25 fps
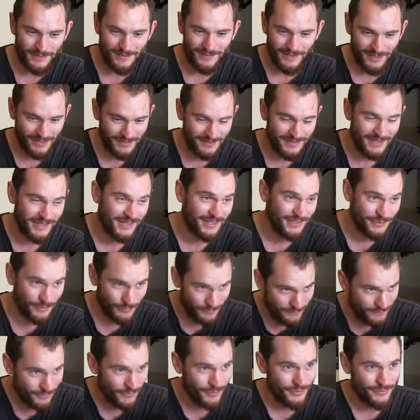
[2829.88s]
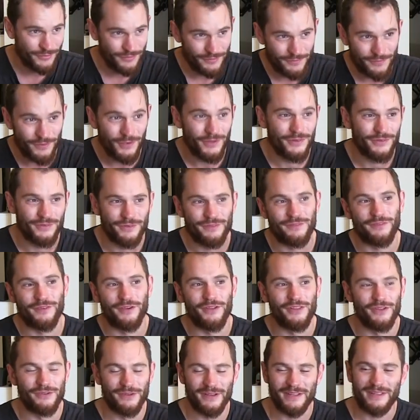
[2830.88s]
just kind of dig into it further and further and
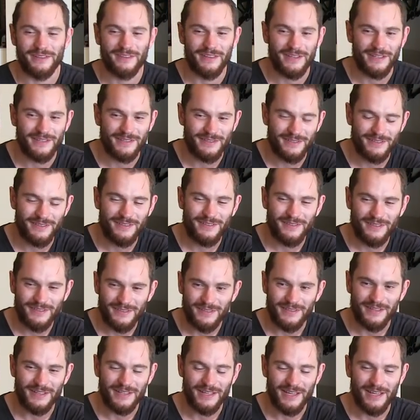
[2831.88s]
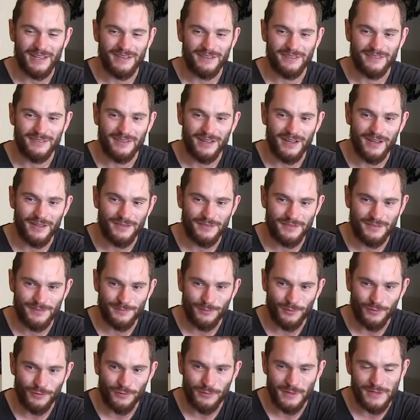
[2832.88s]
further. And it, like, again, asks
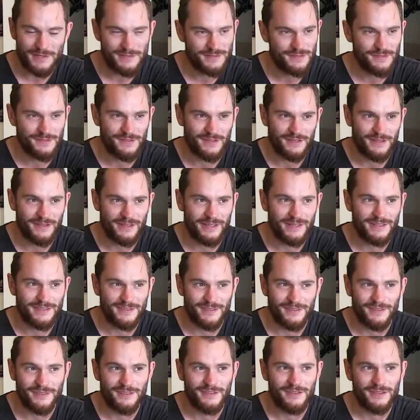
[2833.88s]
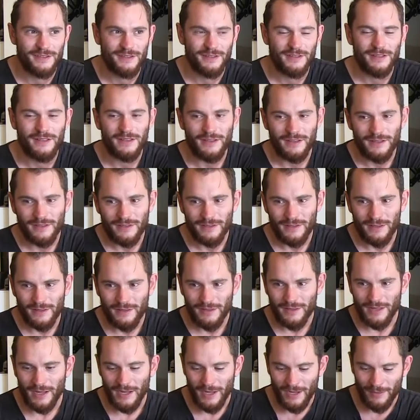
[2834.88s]
more questions than it answers. Yeah.
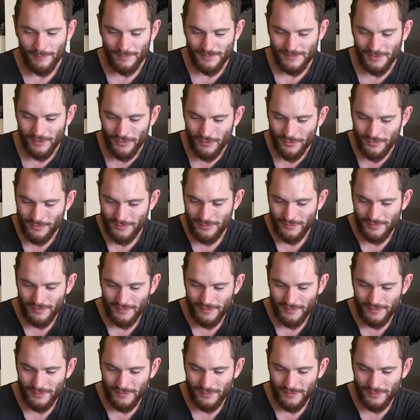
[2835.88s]
Um, so